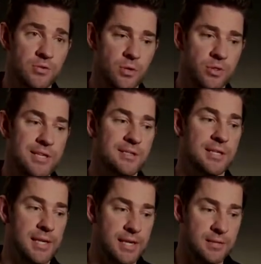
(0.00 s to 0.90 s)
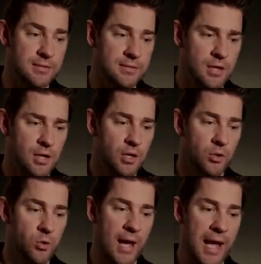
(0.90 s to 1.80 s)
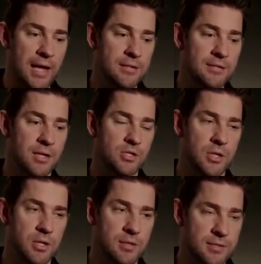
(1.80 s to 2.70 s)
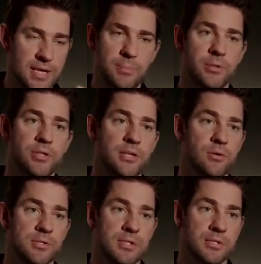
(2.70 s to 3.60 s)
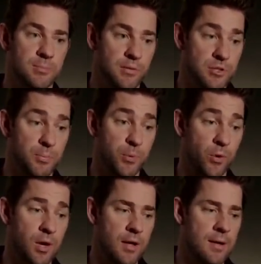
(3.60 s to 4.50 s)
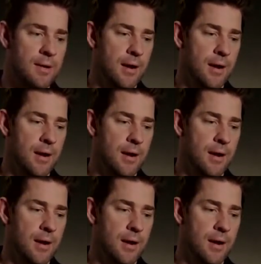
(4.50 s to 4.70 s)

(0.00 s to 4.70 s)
So these kids who had such a stable ecosystem of support